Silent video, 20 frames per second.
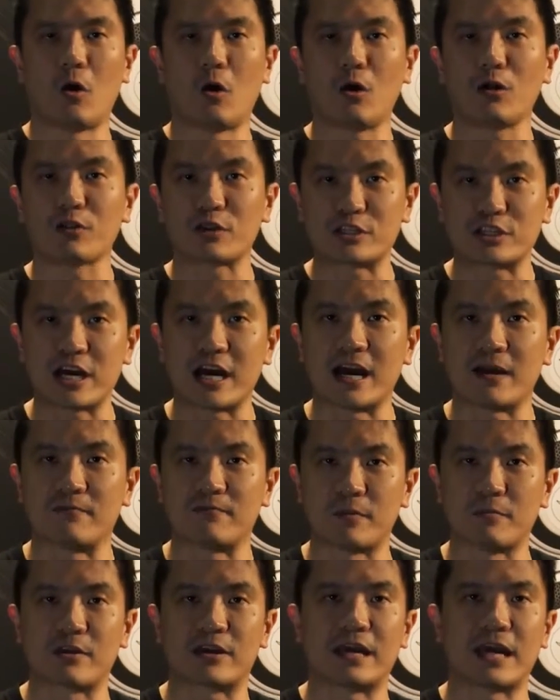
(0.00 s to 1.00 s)
all the
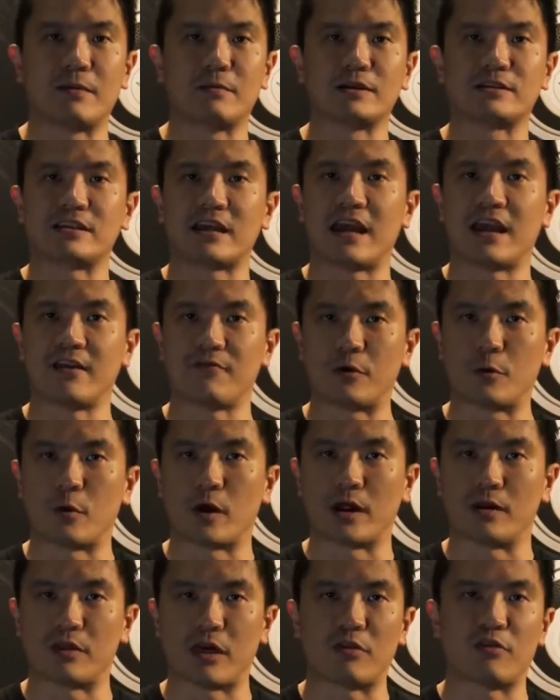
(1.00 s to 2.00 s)
time from the gamers
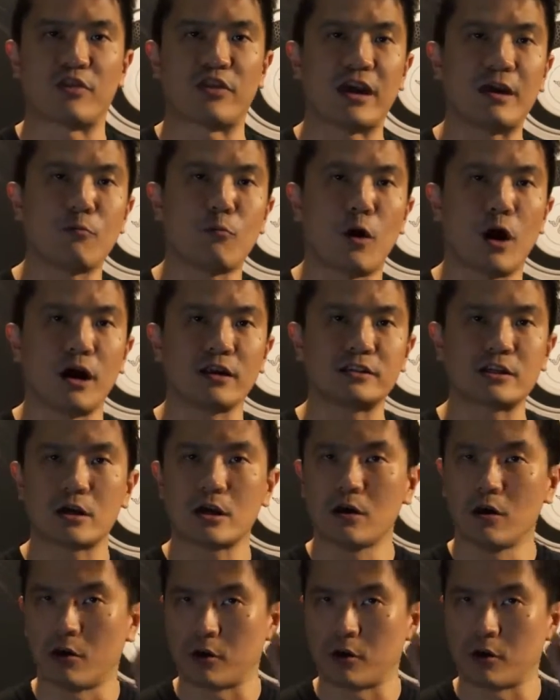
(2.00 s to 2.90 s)
everywhere, that they want,